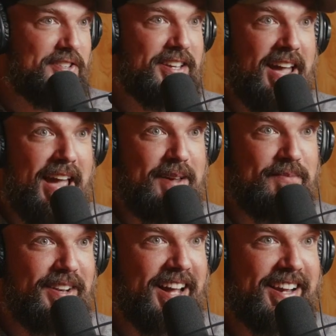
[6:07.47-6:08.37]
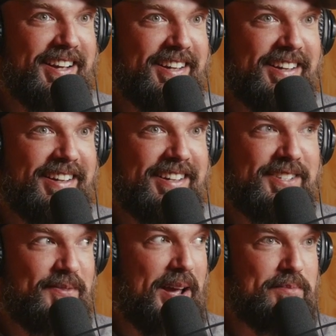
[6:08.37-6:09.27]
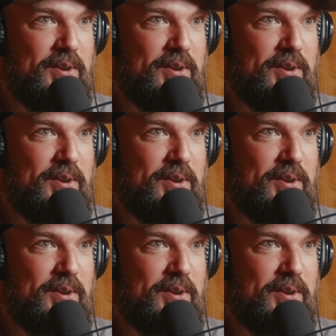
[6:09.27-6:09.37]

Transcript: a game? Like sometimes